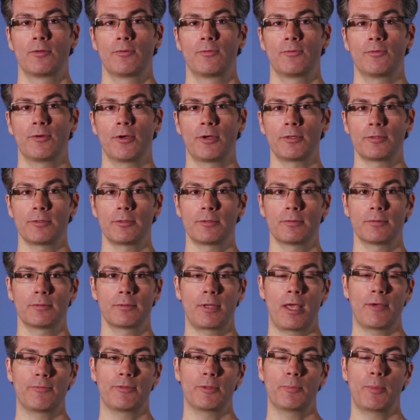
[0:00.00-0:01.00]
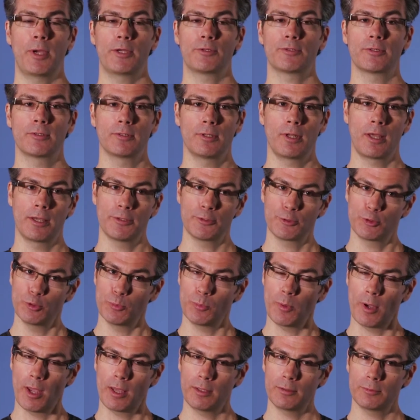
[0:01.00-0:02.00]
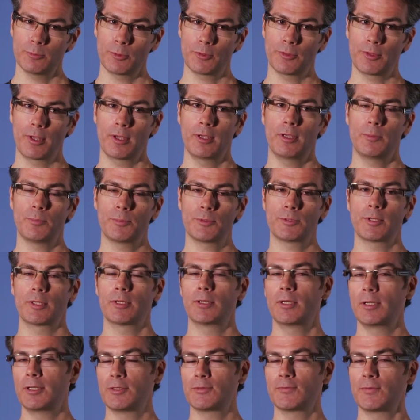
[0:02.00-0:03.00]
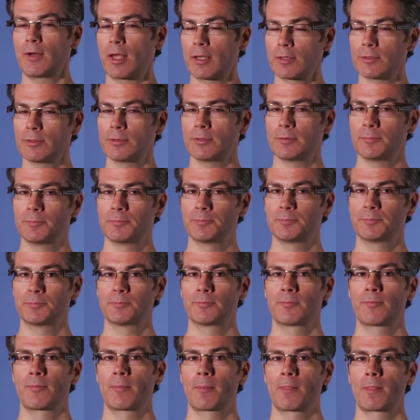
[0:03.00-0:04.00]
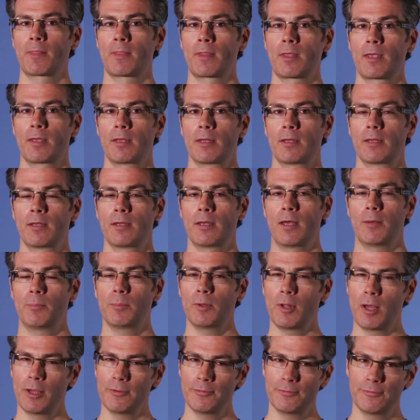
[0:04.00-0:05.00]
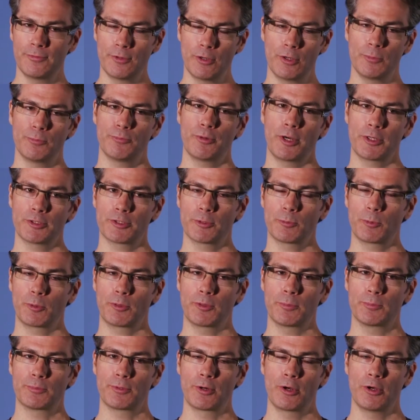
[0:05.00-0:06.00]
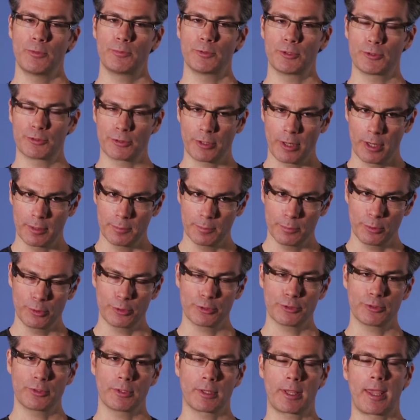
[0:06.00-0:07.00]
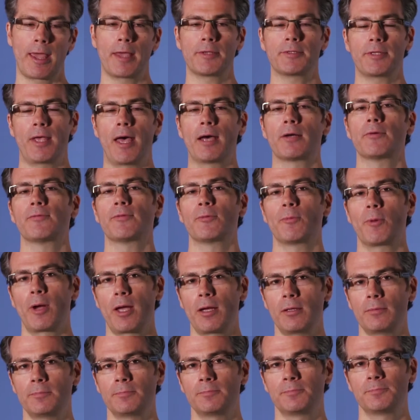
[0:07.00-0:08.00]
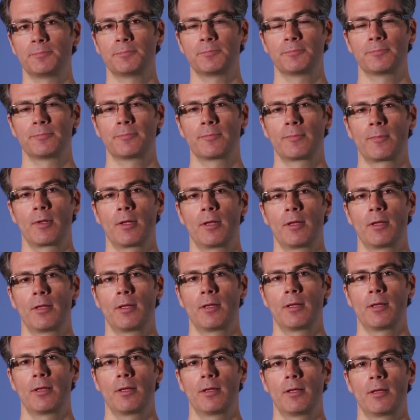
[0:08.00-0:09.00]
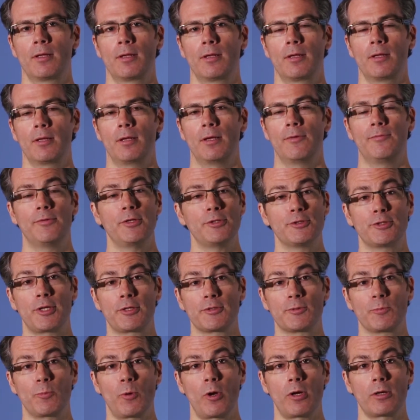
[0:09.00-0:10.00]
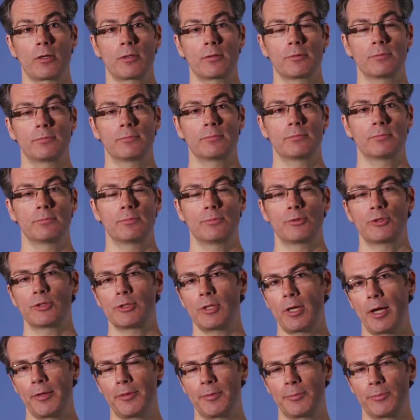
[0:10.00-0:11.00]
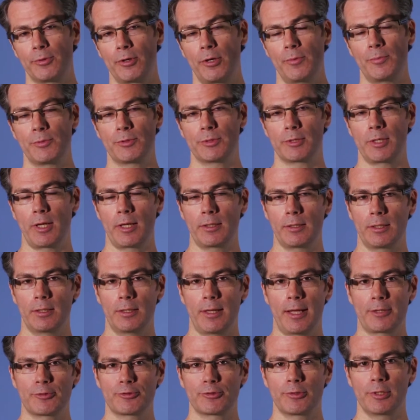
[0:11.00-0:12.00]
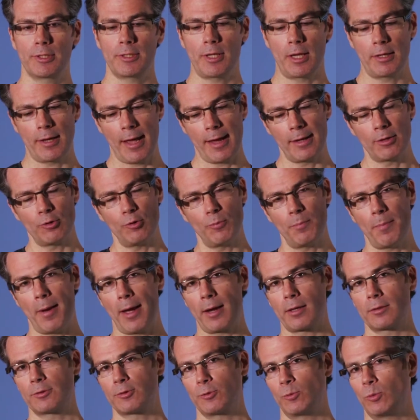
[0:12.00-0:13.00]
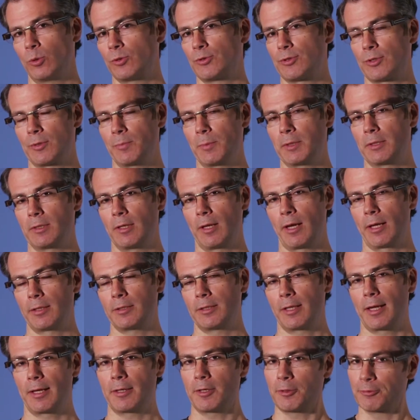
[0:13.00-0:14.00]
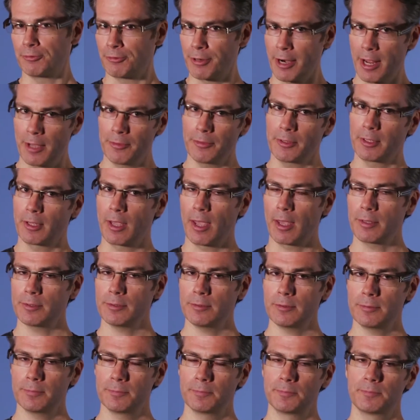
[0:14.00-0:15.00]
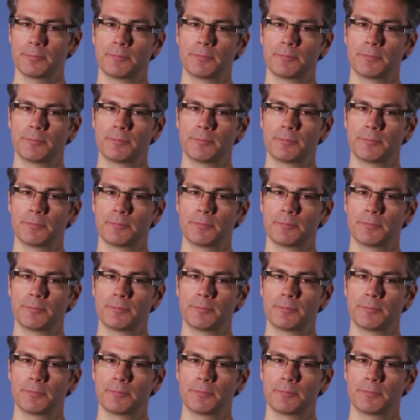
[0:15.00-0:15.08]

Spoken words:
First, have the patient lie supine with their hips and knees flexed. Apply firm pressure with the probe to try and push the gas out of the way. If this doesn't work, slide the probe slightly laterally and angle back towards the midline to get around the gas.